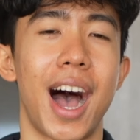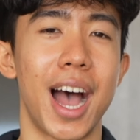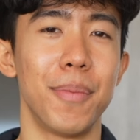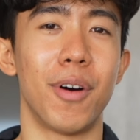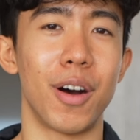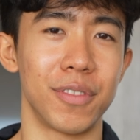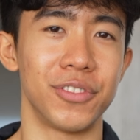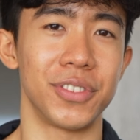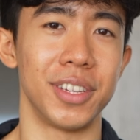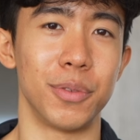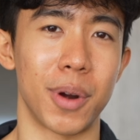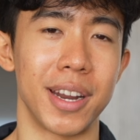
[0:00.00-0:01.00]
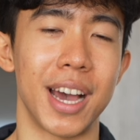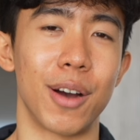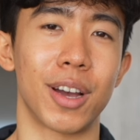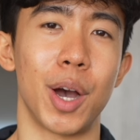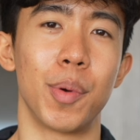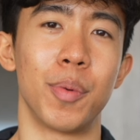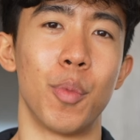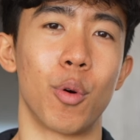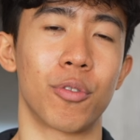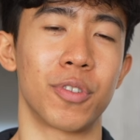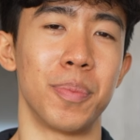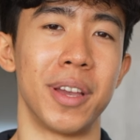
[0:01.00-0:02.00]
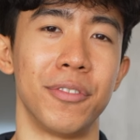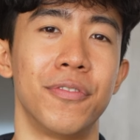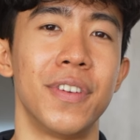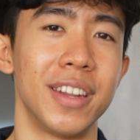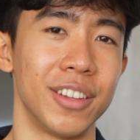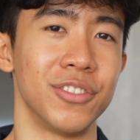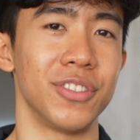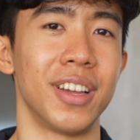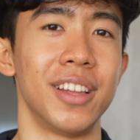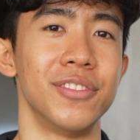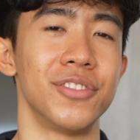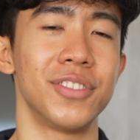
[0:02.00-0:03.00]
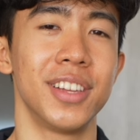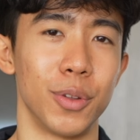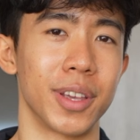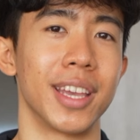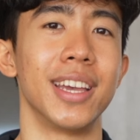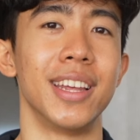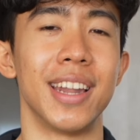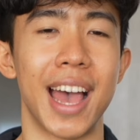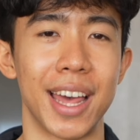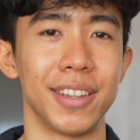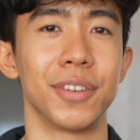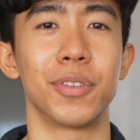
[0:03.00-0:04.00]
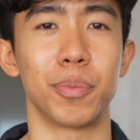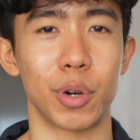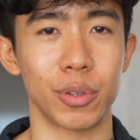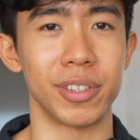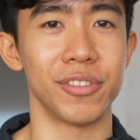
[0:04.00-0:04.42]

I'm obviously right now coming more from a fitness lens, looking in at different protein